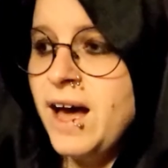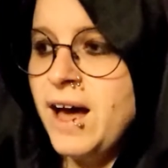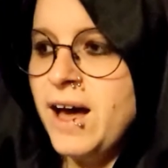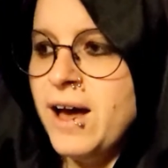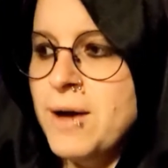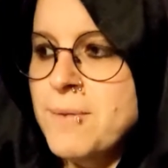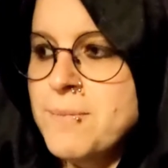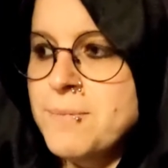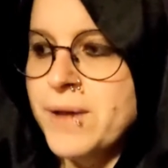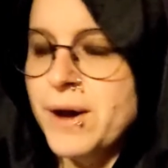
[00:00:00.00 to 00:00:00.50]

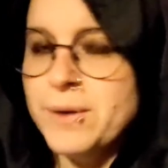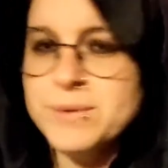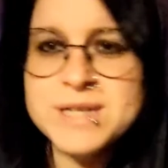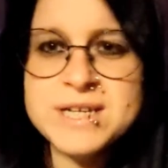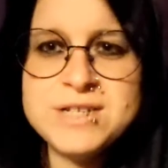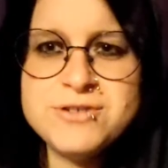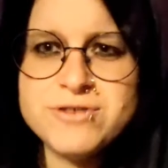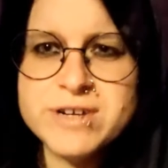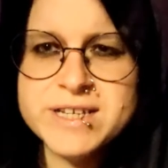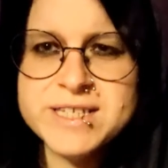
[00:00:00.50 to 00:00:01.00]
I was
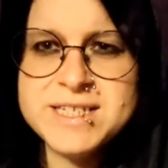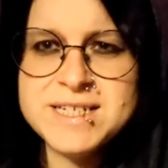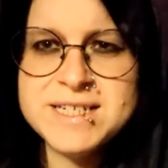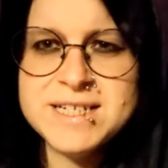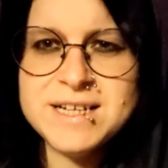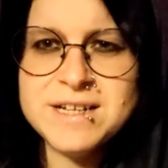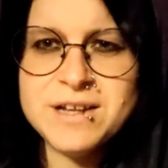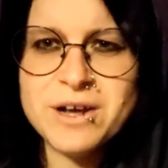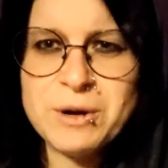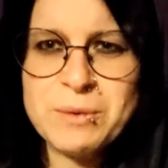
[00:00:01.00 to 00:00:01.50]
interested
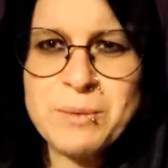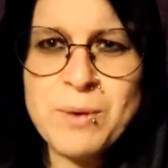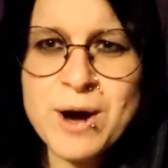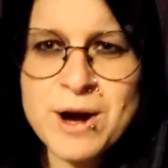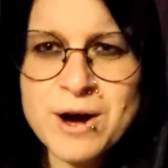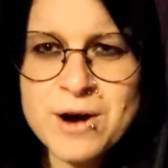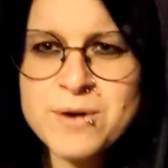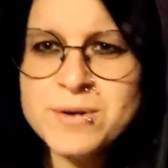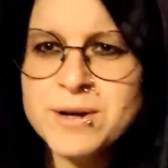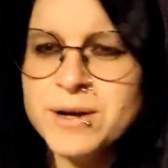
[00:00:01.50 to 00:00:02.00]
in her
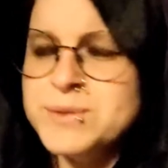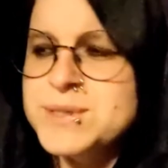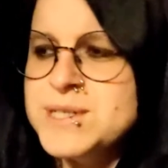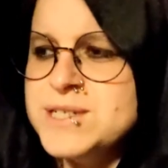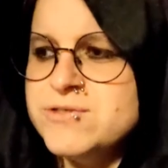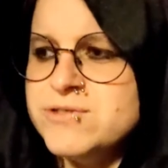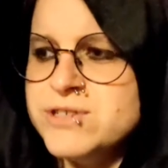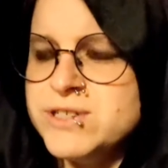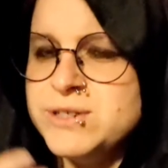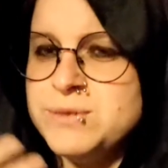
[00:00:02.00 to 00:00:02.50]
world, I was
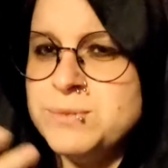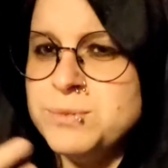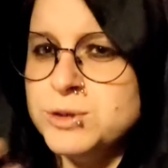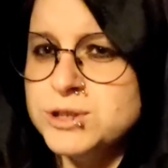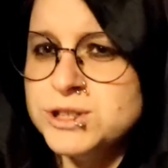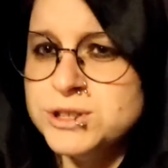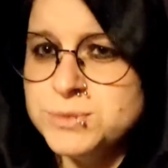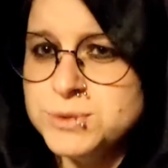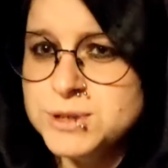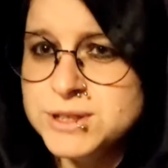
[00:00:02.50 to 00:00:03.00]
interested in
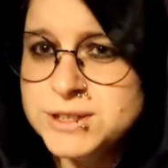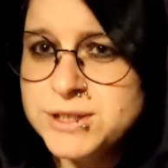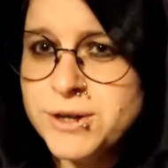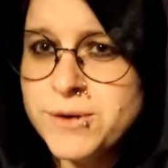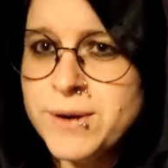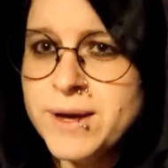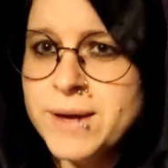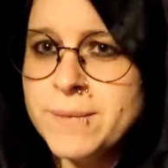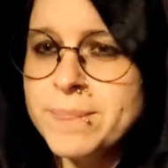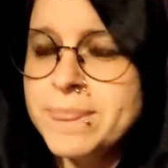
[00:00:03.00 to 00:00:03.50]
what she was
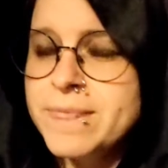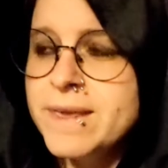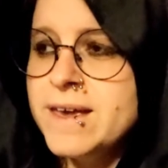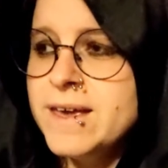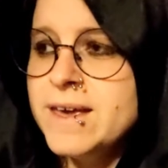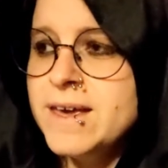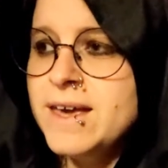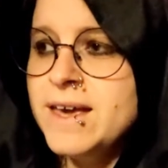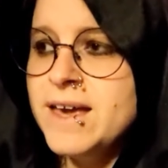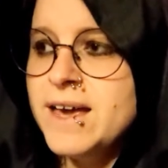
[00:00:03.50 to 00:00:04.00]
doing,
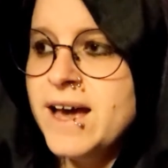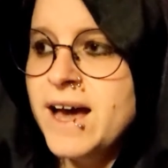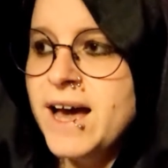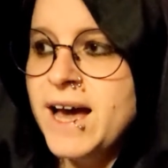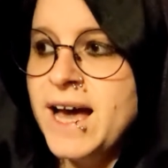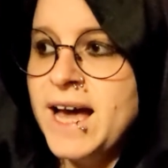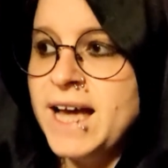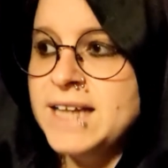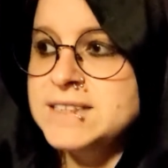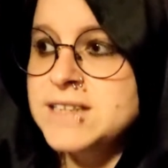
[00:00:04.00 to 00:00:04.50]

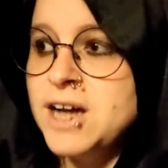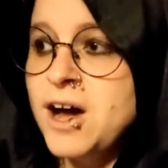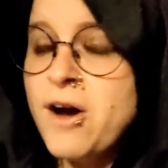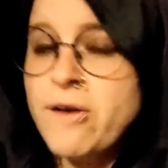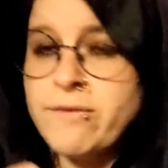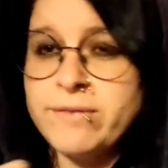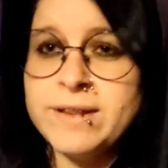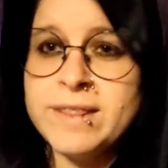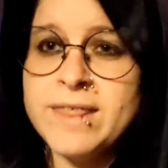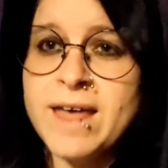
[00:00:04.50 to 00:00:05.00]
and
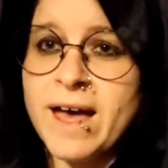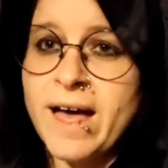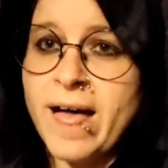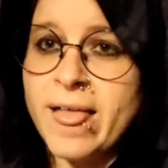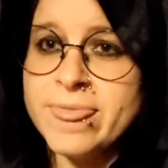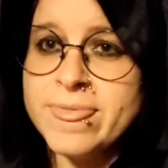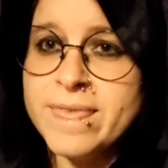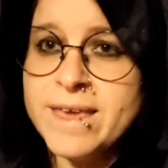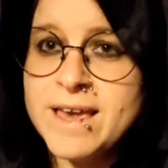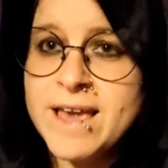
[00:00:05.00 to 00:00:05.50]
after
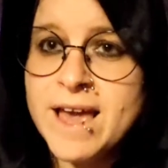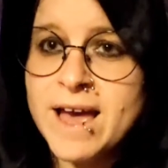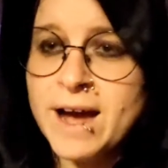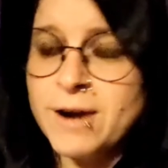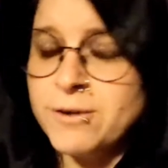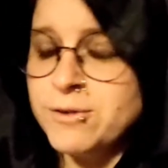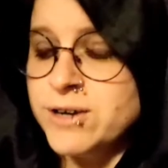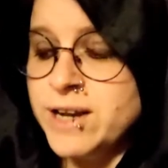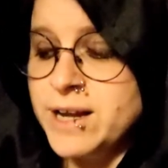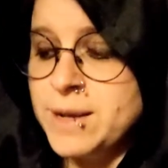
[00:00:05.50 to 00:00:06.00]
that the
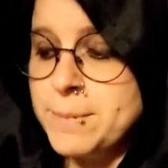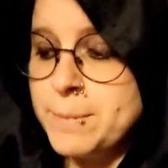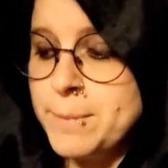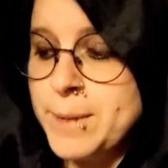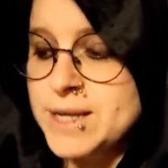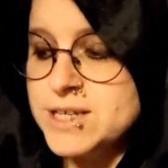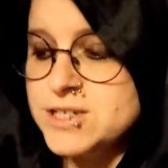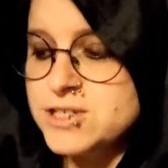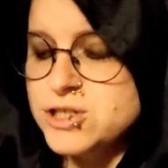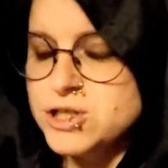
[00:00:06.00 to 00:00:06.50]
hour and 8
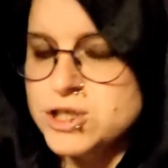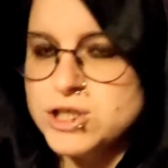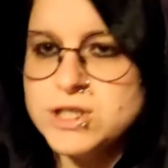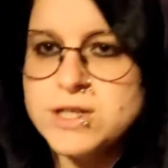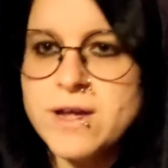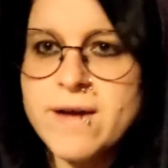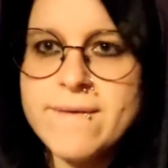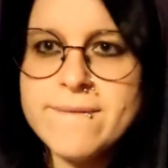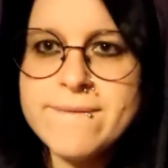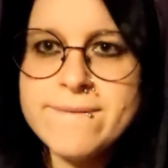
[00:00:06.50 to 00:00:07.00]
minutes
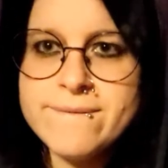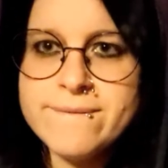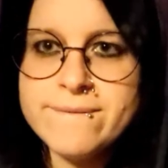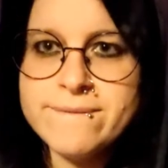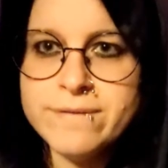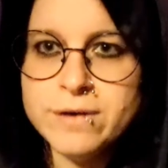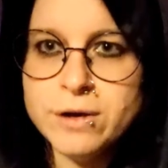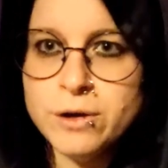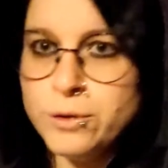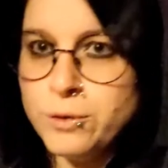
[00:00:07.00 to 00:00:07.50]
just
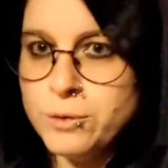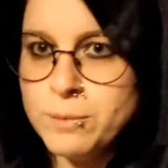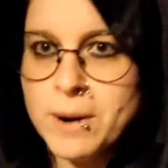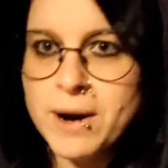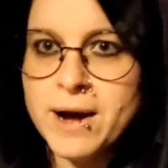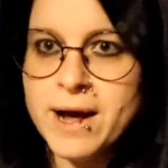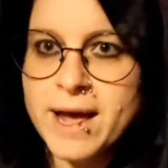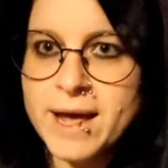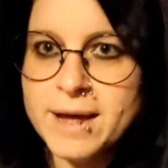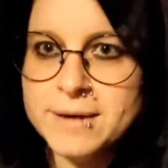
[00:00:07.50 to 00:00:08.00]
flew
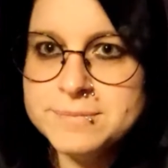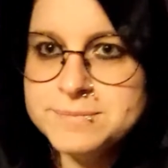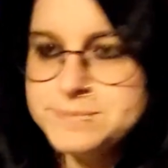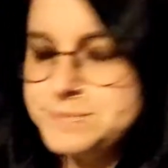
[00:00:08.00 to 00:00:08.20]
by.